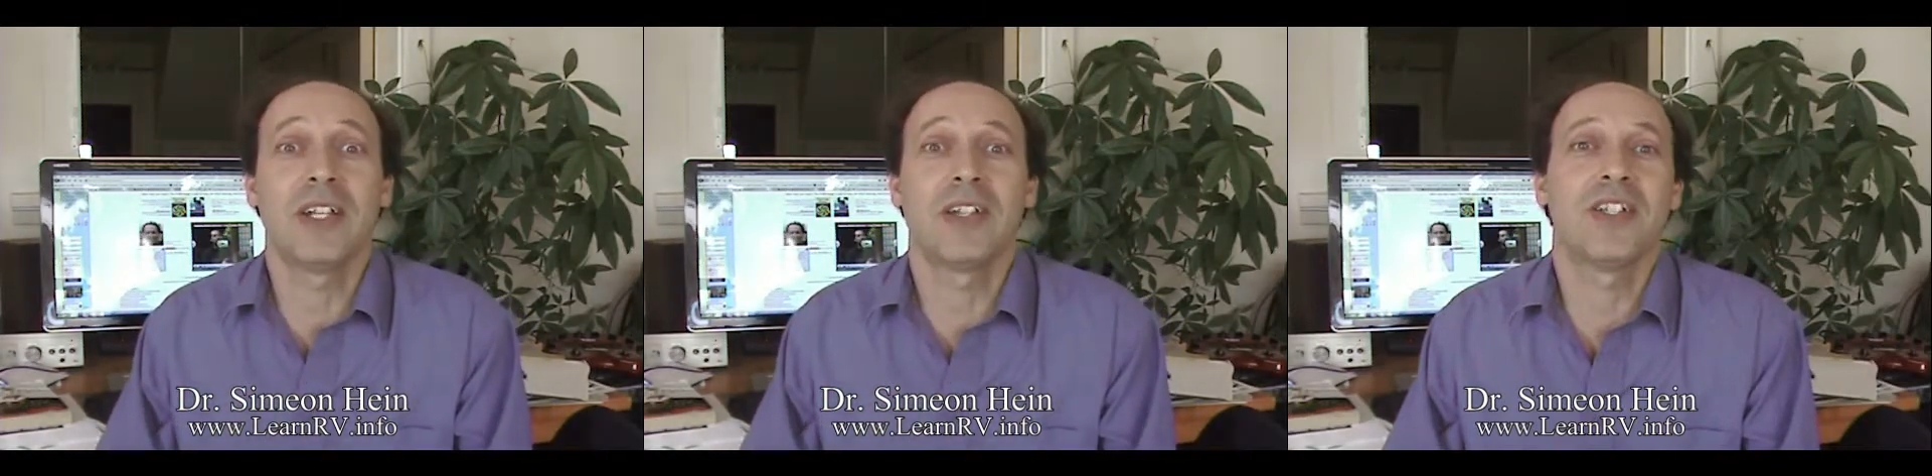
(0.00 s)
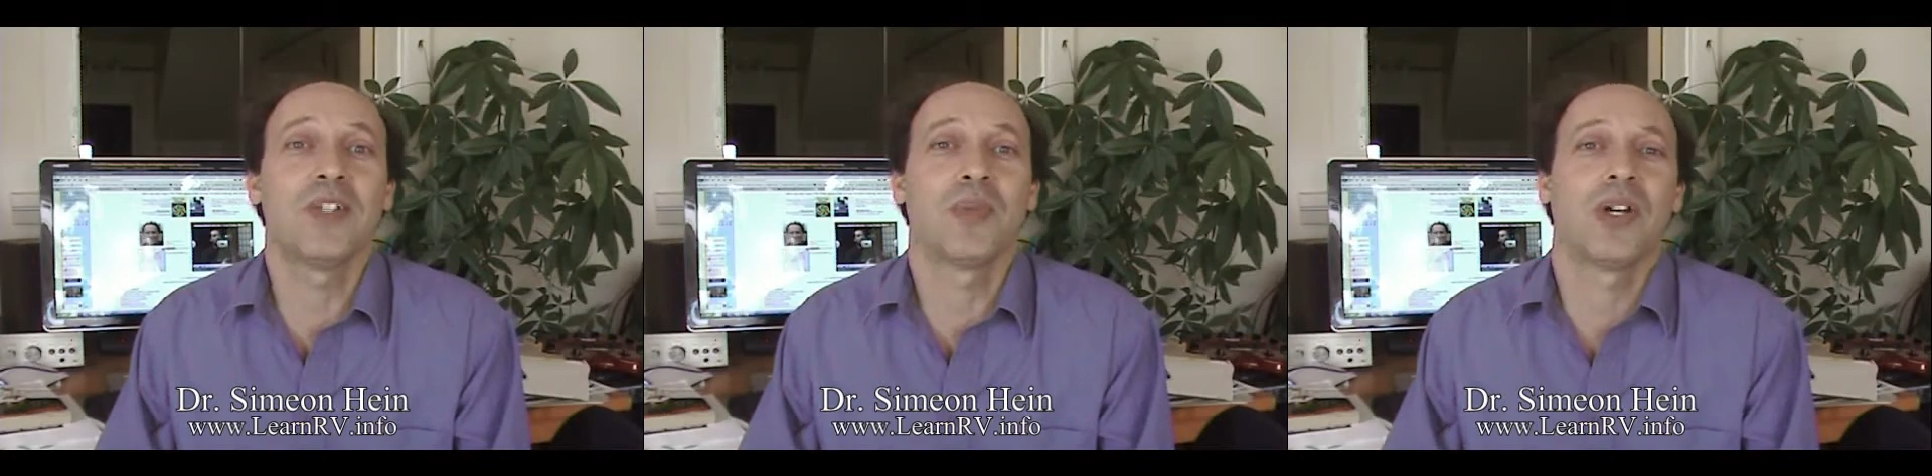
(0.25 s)

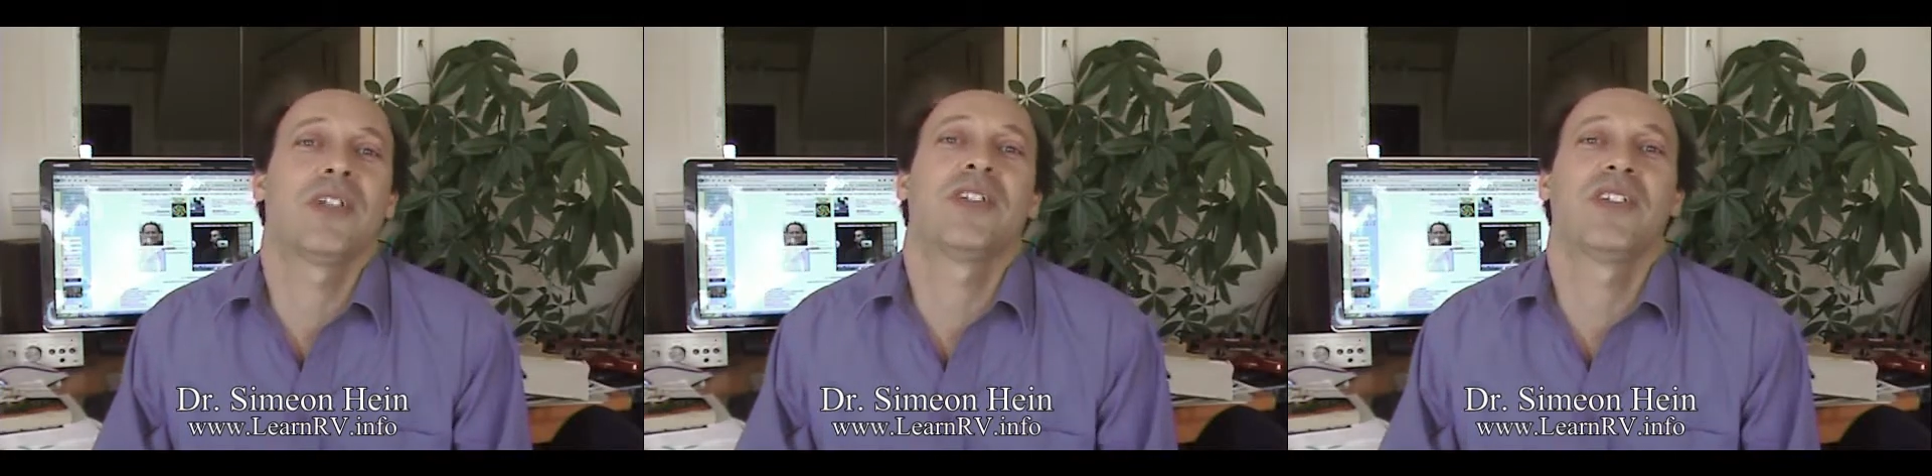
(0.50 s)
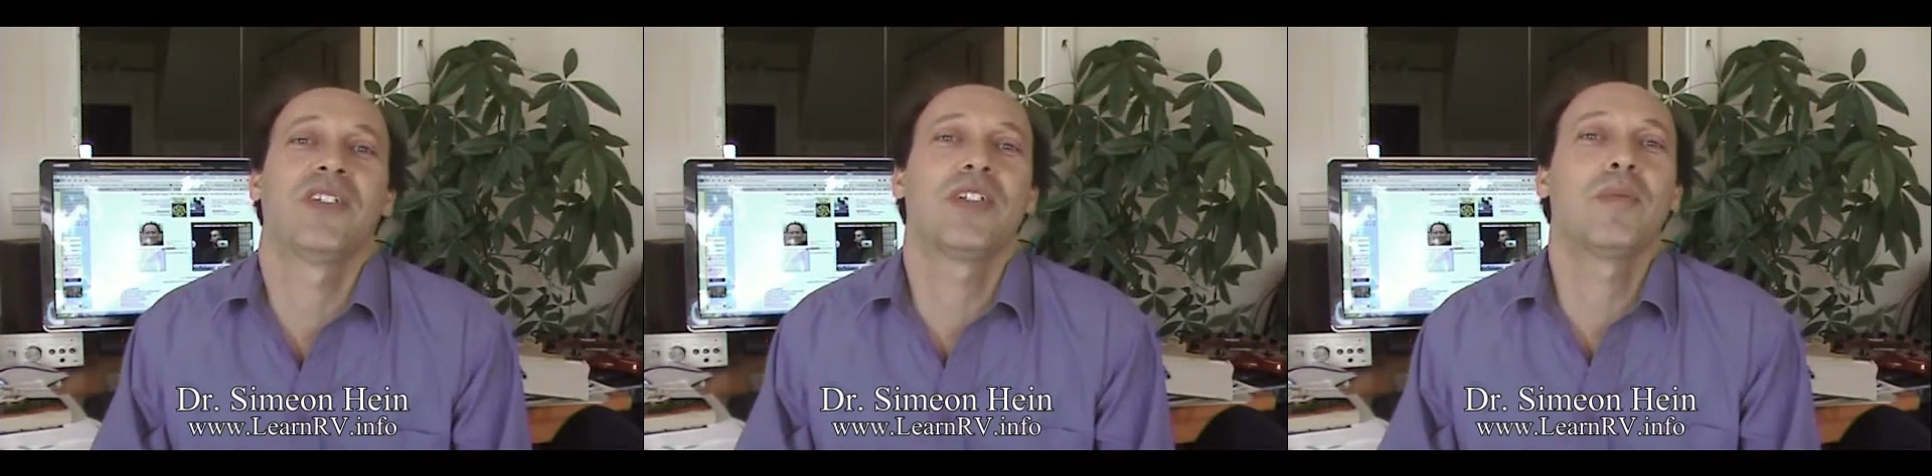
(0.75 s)
that these
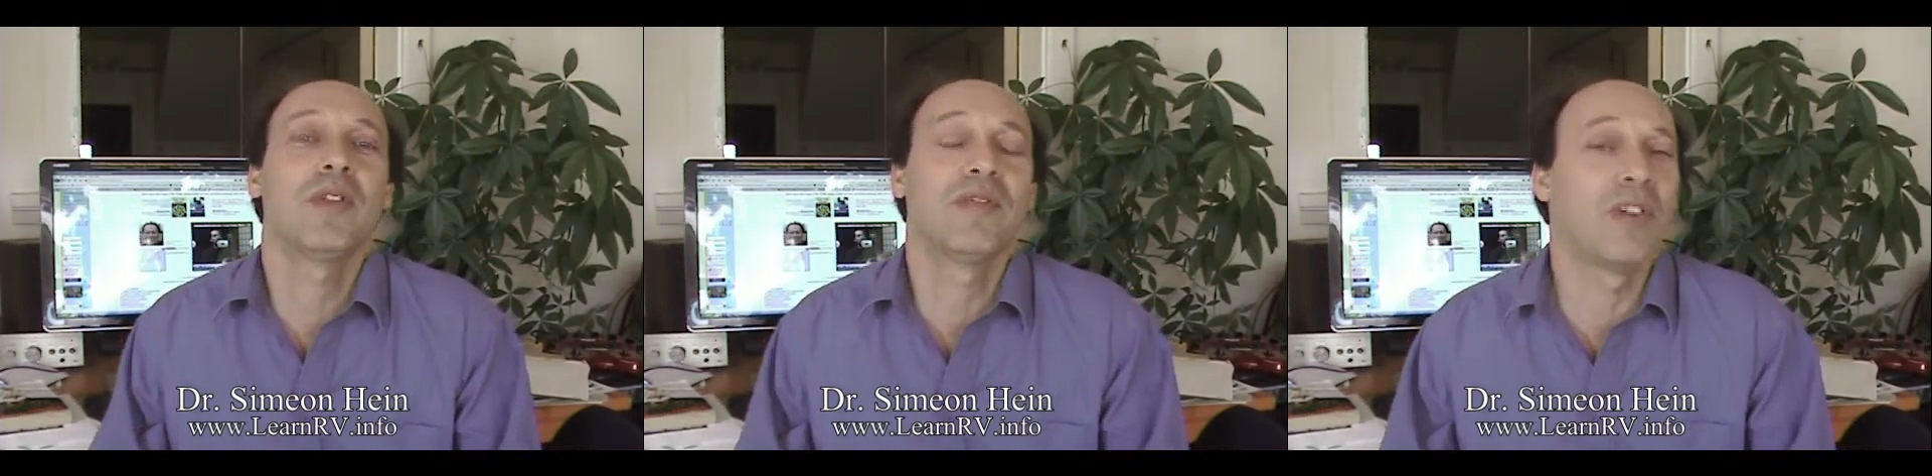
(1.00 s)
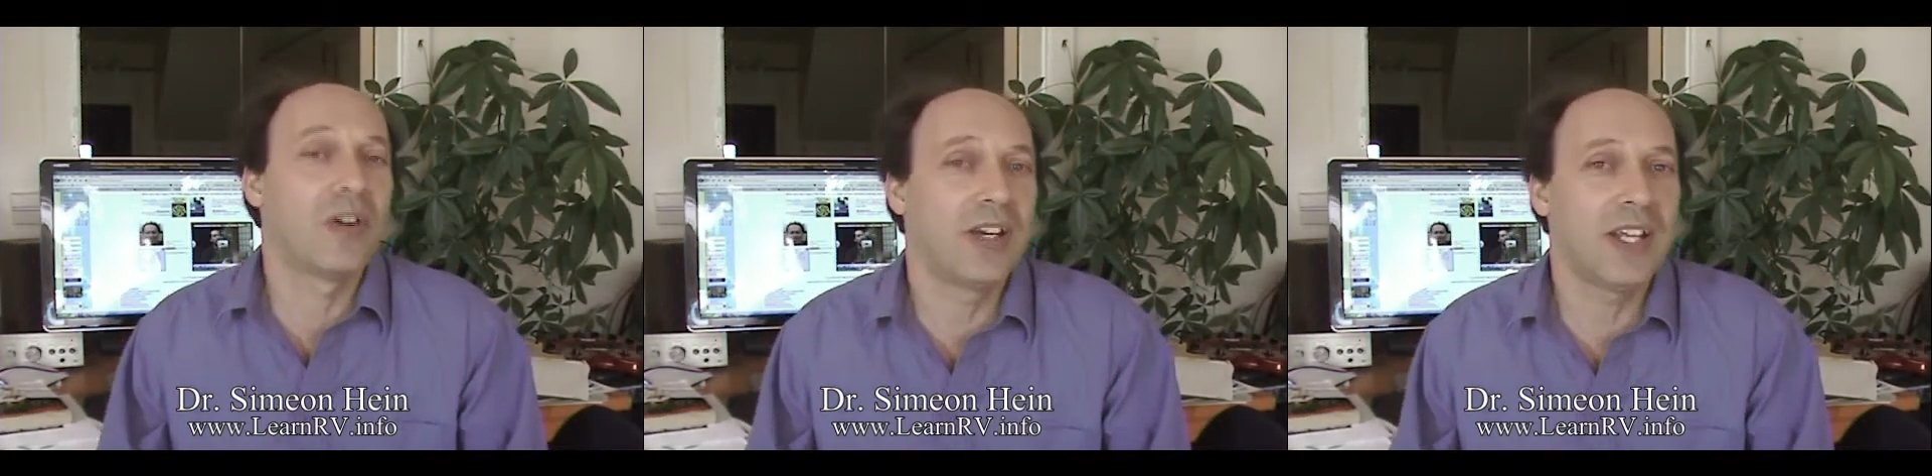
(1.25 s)
processes can be
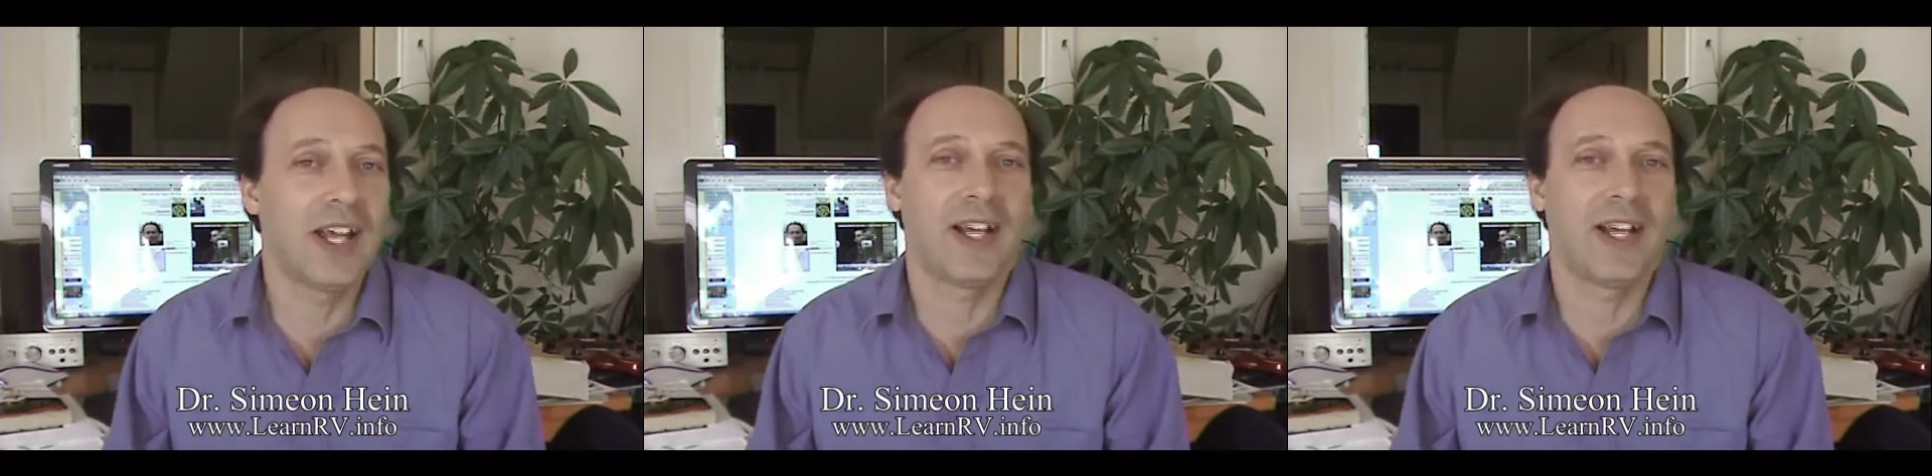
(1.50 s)
very